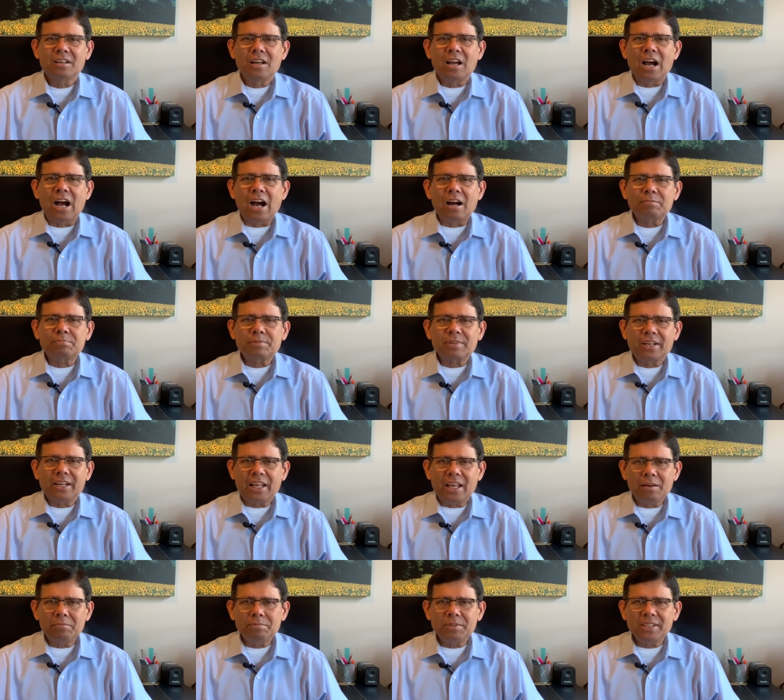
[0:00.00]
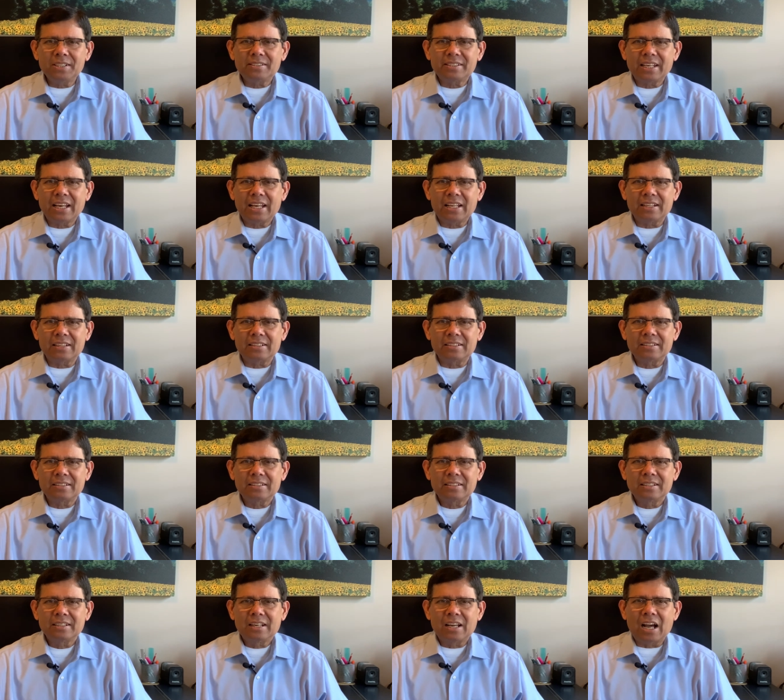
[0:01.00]
After every sale,
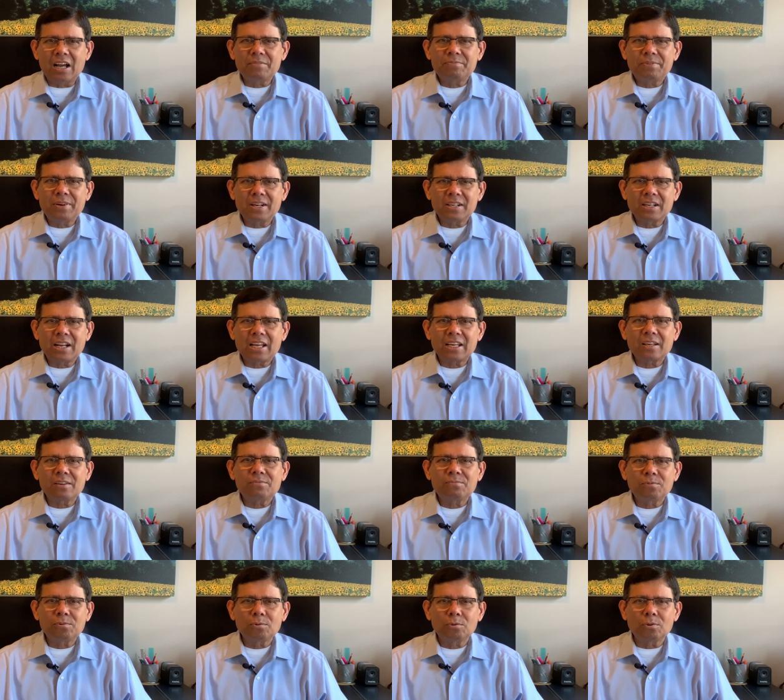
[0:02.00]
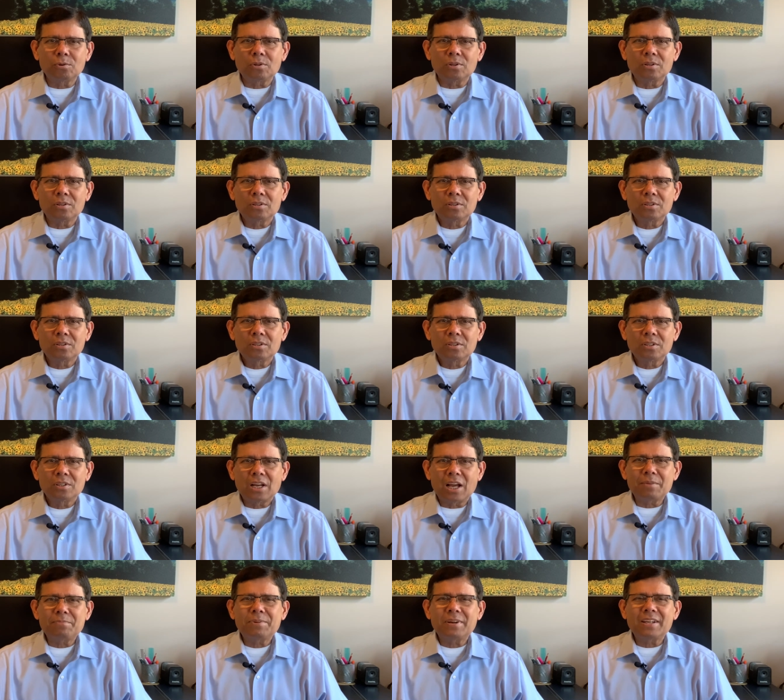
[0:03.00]
I felt like a fool.
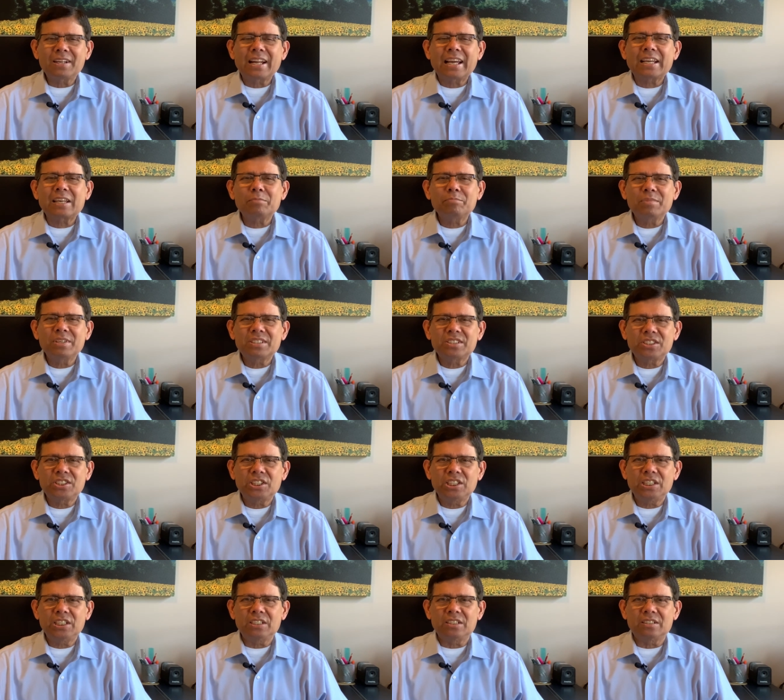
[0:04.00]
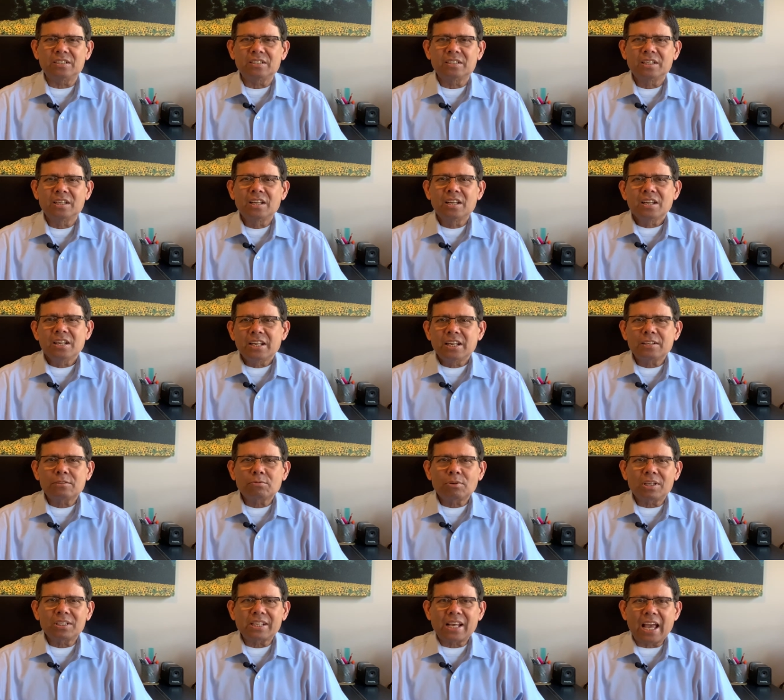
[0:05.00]
I felt like a machine. It
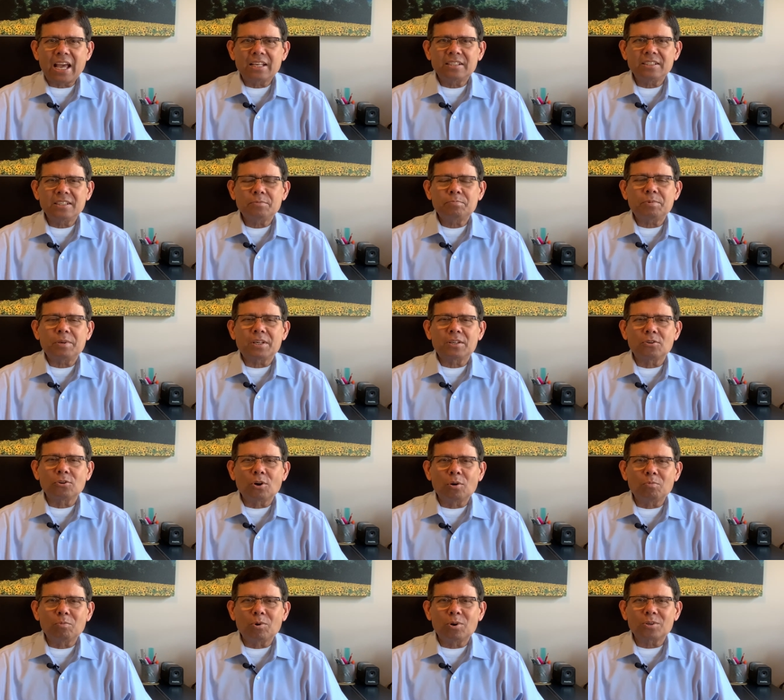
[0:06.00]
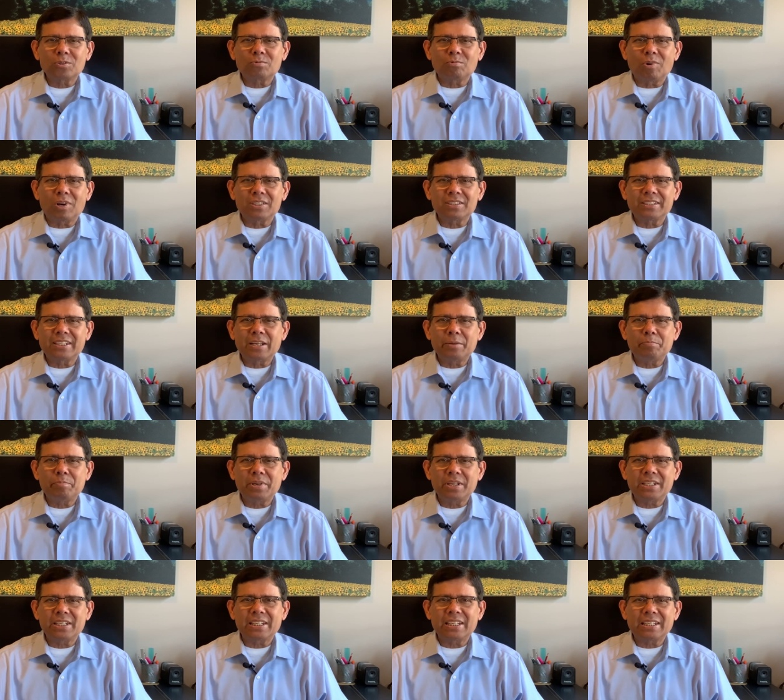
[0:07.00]
was as if a robot was
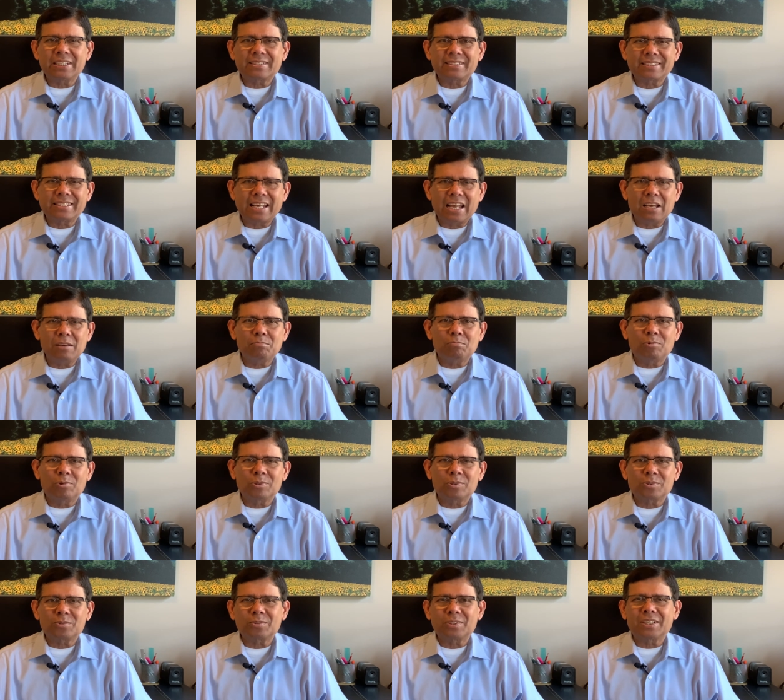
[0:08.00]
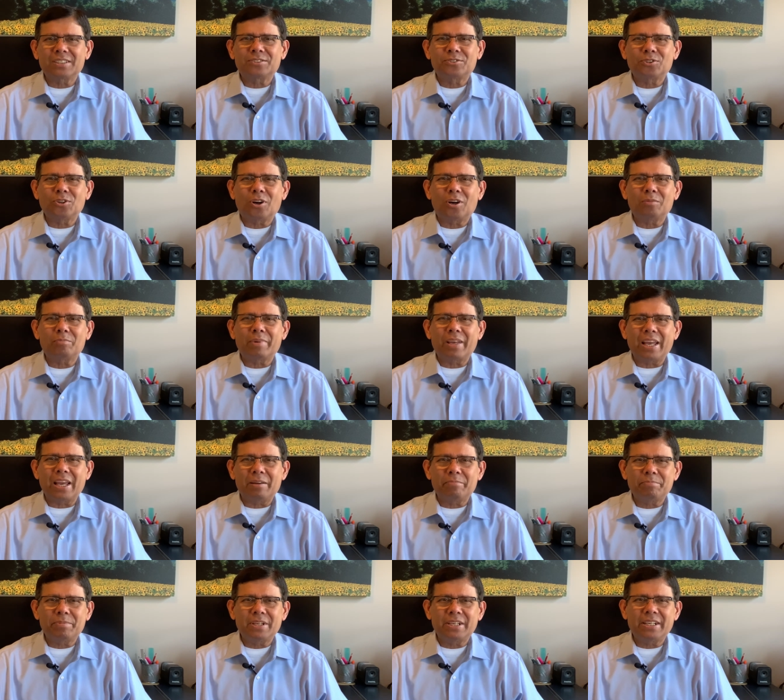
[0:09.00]
repeating its same monotonous job
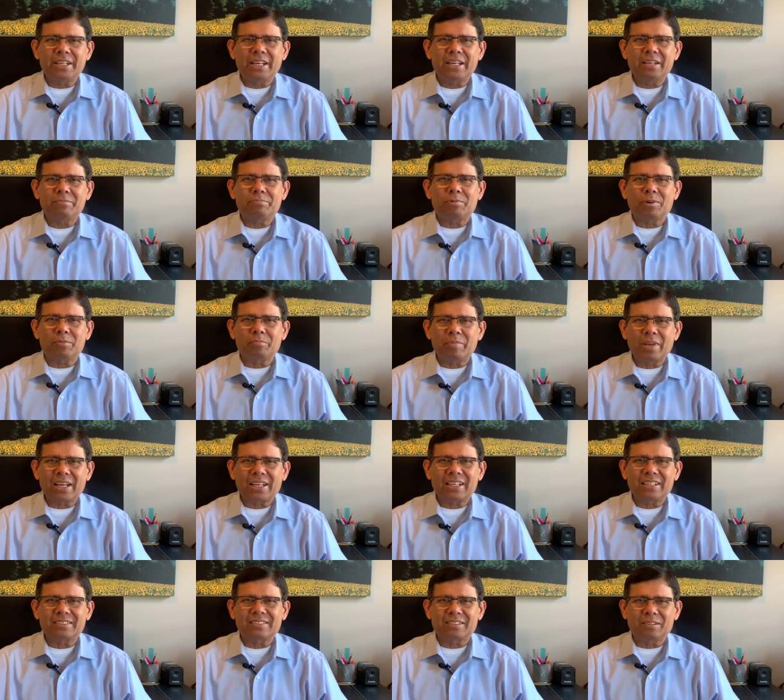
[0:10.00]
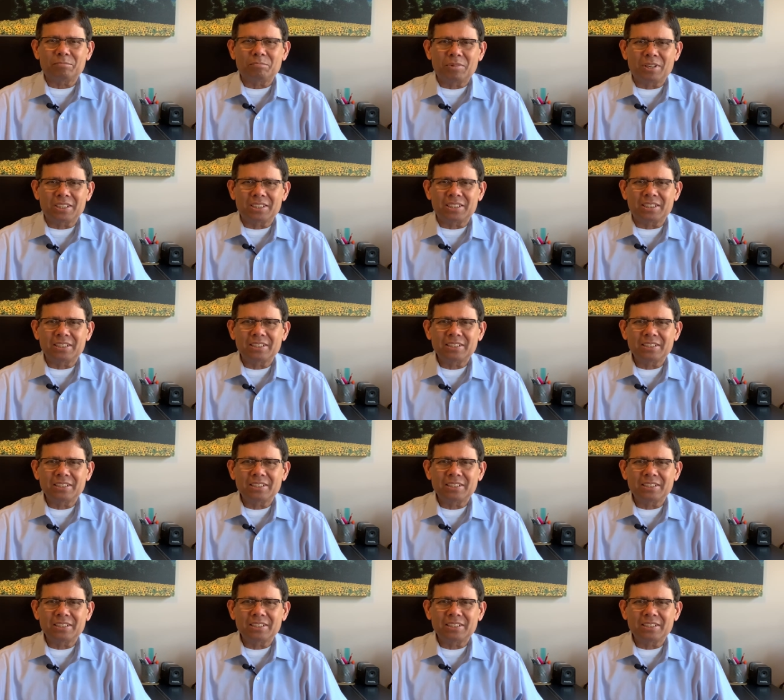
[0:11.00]
every day for making some money.